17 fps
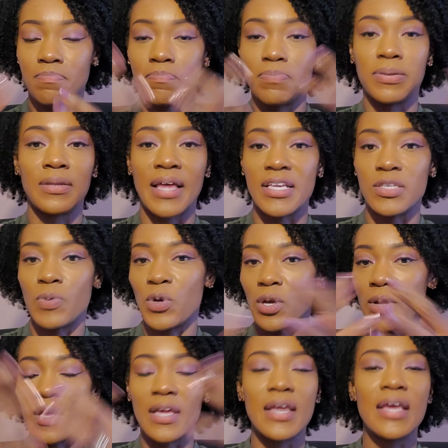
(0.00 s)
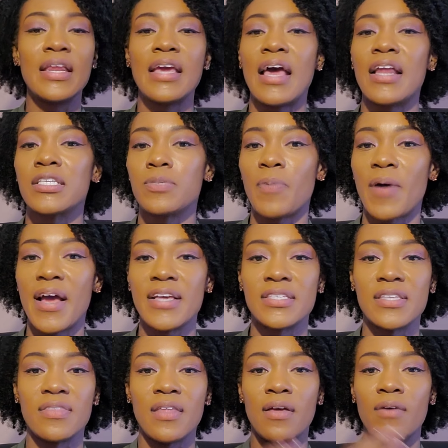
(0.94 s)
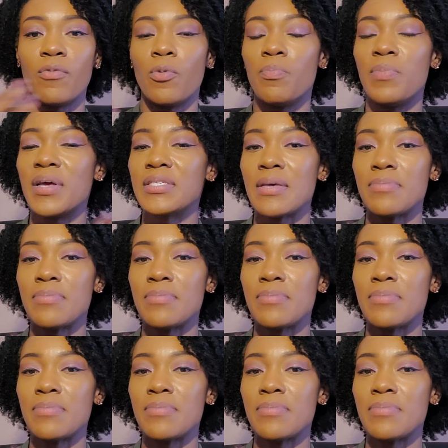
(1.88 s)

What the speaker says: place where you can get any kind of spice and they will mix